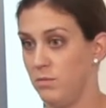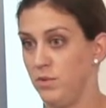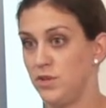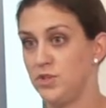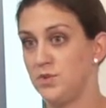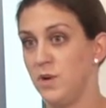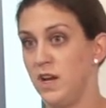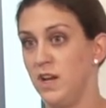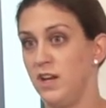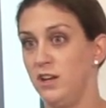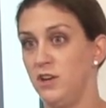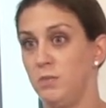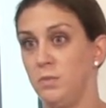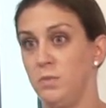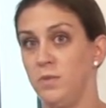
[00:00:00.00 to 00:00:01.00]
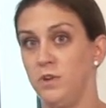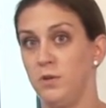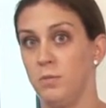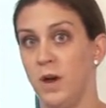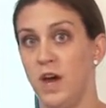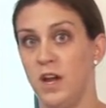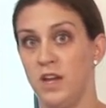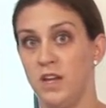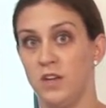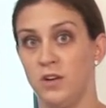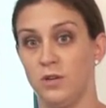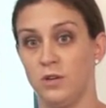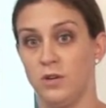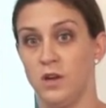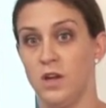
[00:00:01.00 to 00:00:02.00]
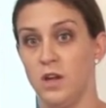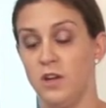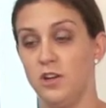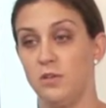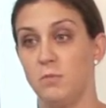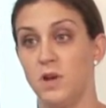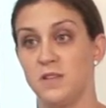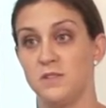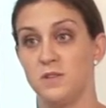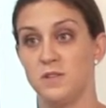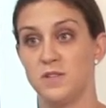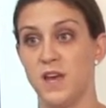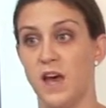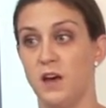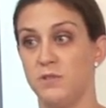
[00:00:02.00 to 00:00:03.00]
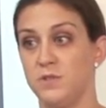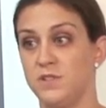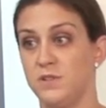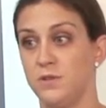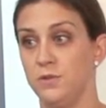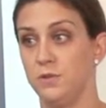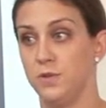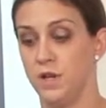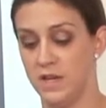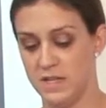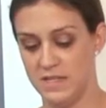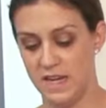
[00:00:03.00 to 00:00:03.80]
You're training your body. Your muscles how to